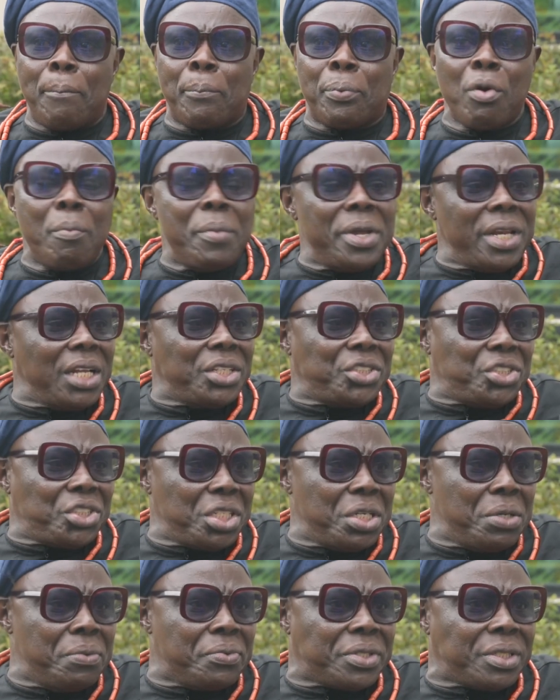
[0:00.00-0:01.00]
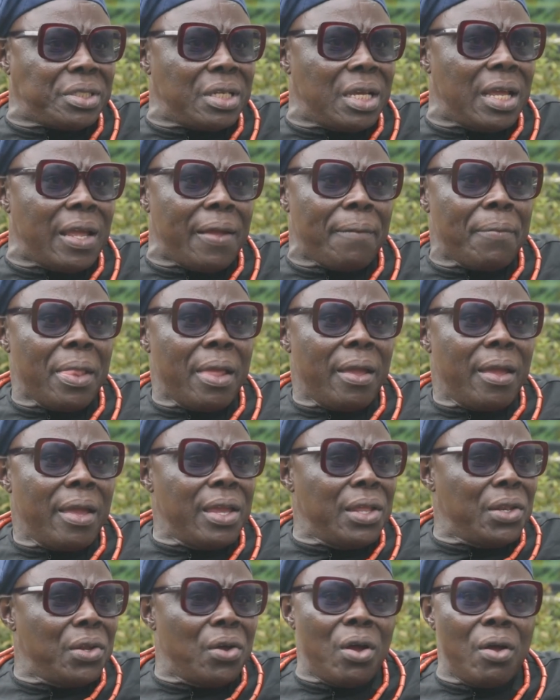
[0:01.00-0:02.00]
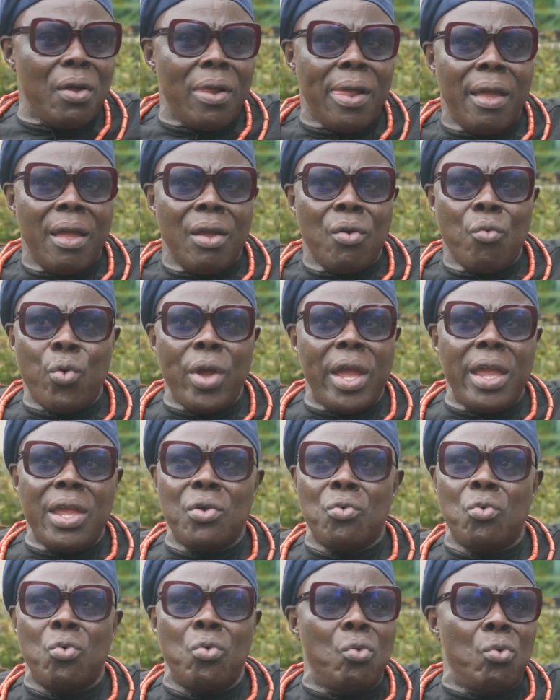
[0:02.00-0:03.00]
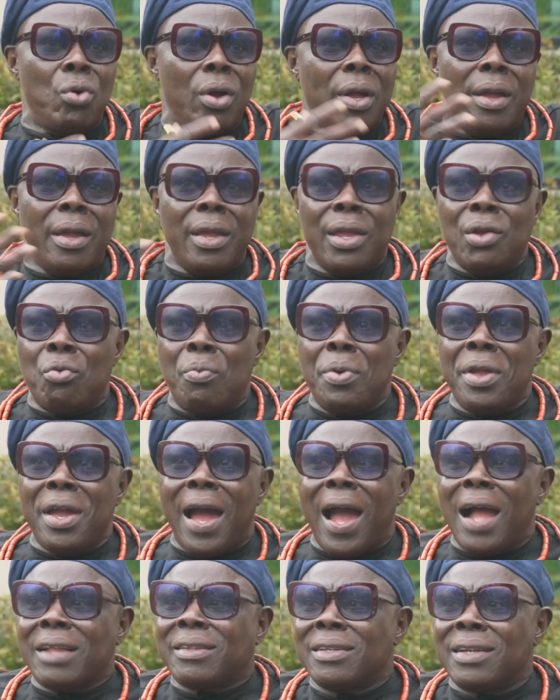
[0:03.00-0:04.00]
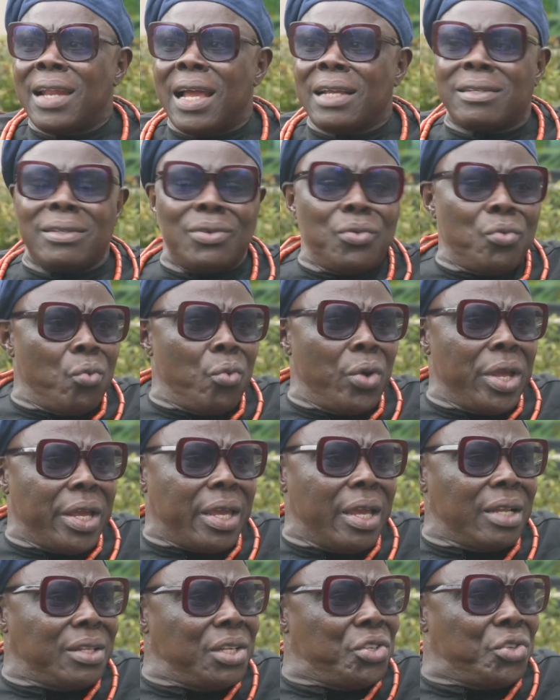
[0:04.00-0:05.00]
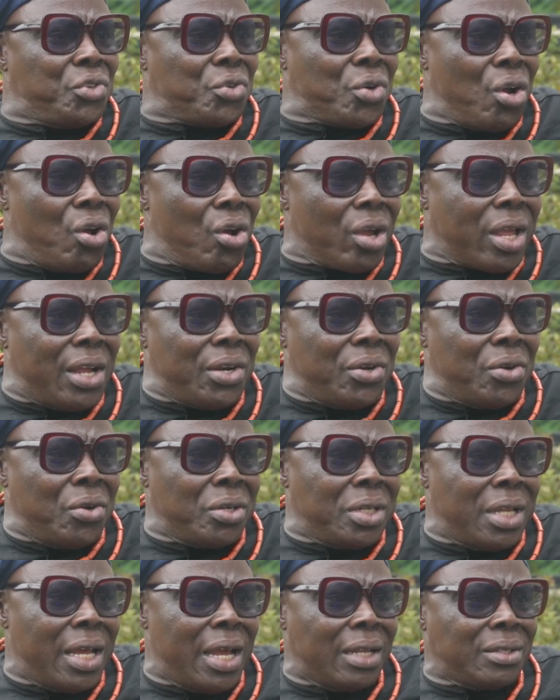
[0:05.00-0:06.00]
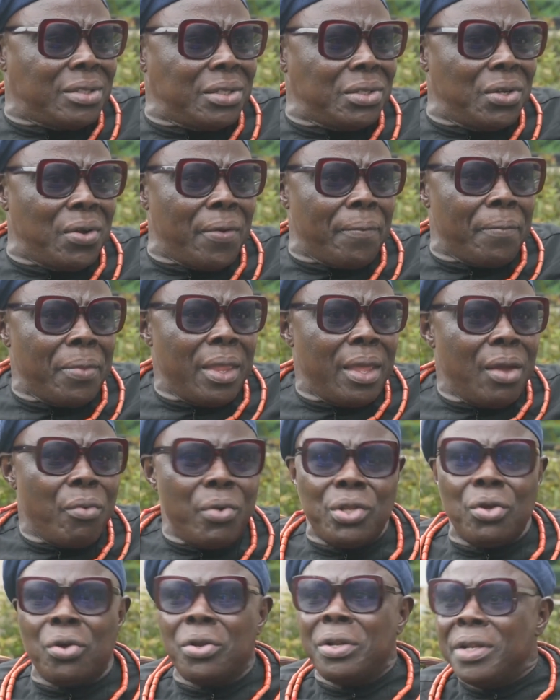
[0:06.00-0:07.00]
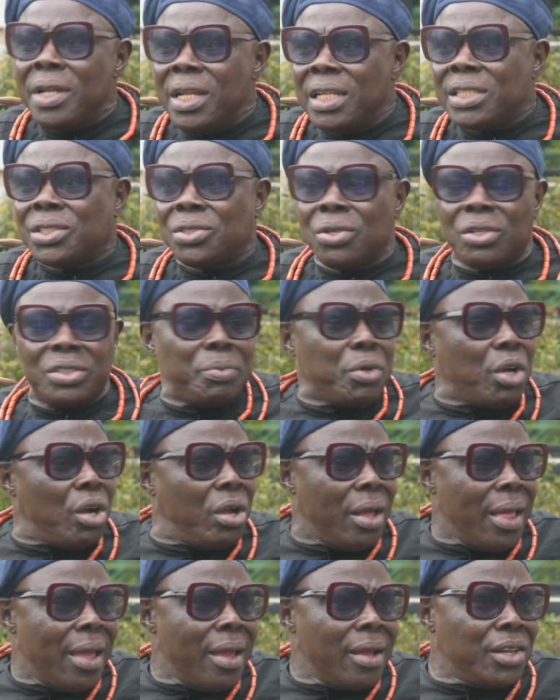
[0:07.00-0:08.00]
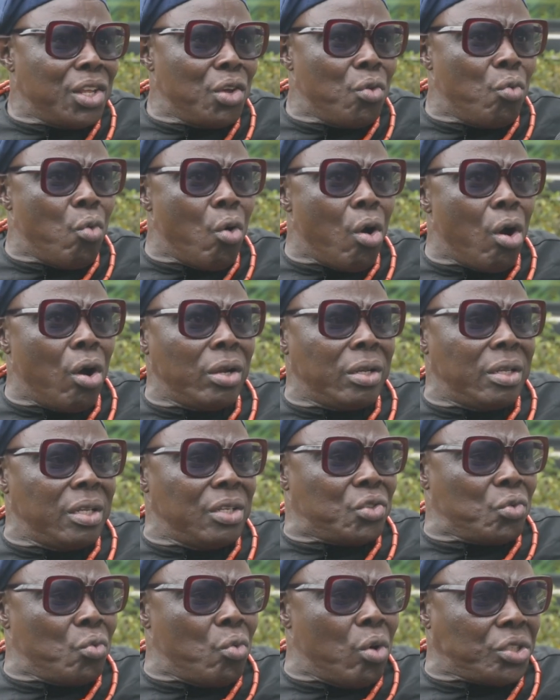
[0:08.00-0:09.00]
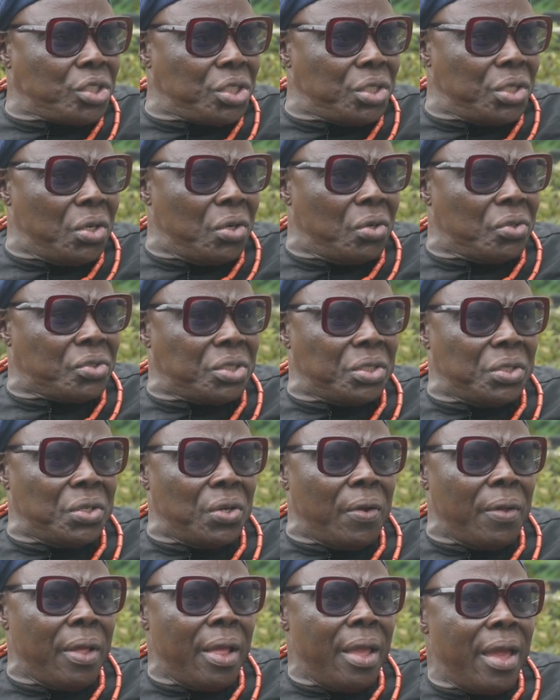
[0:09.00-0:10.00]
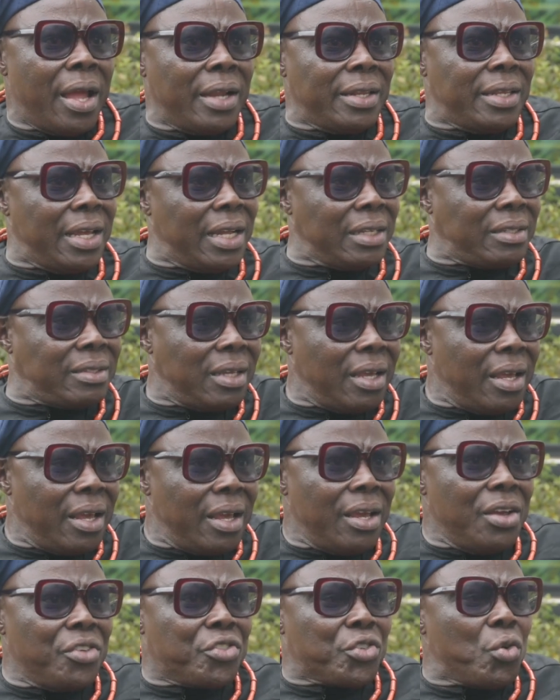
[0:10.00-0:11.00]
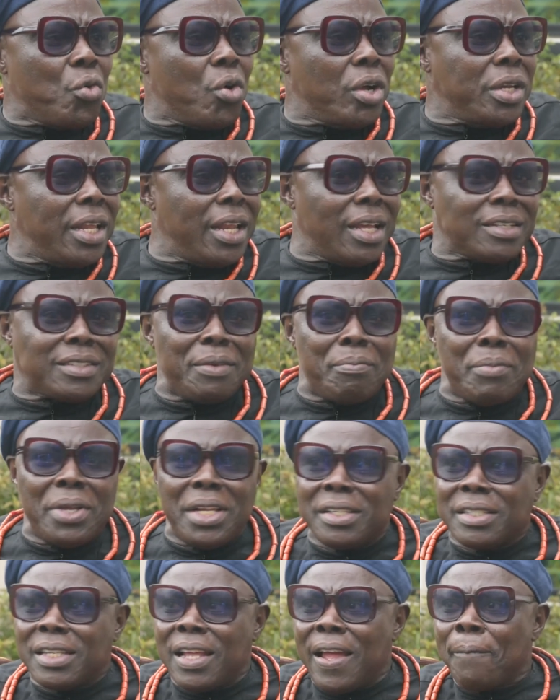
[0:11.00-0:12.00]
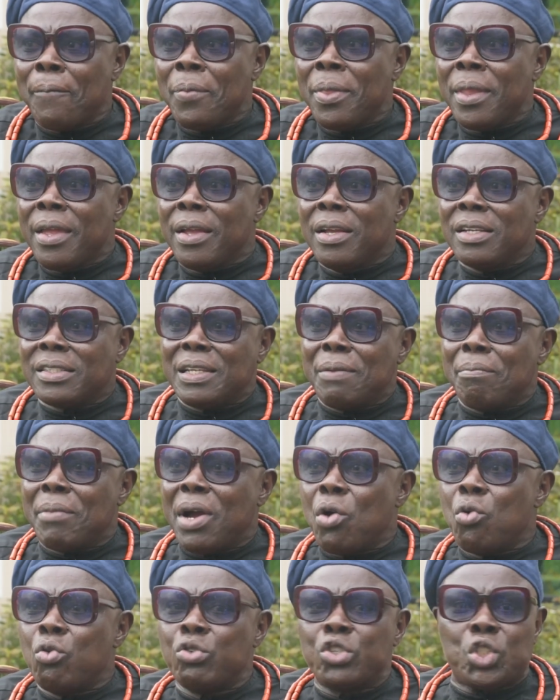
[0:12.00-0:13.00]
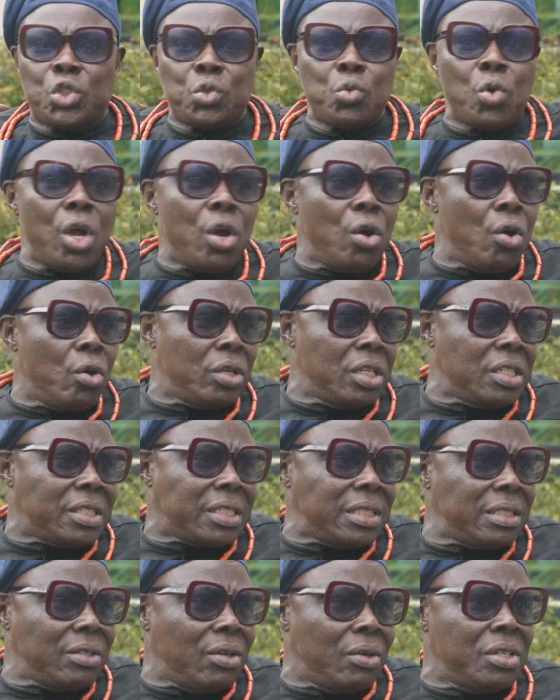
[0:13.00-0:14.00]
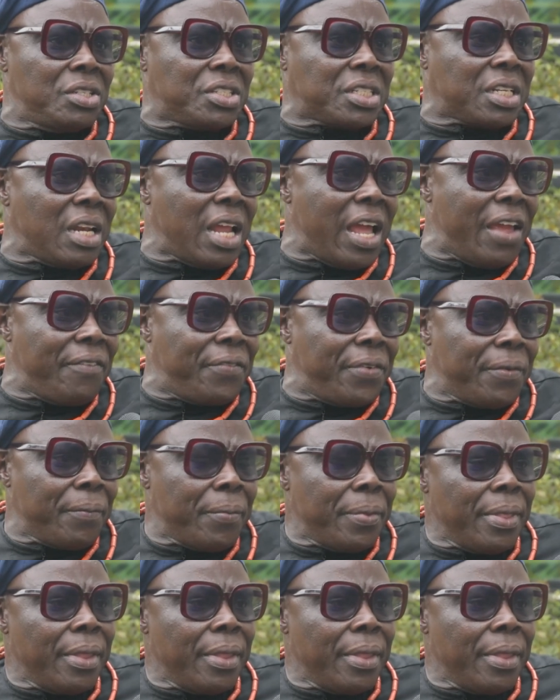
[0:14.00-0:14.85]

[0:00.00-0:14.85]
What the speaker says: prominent chiefs, you know, where he will be acting like Winky the drunk and all that, you know. We don't need such, because the world is watching us, you know, and yet he's rewarded as a minister. He's a man who swore on his life,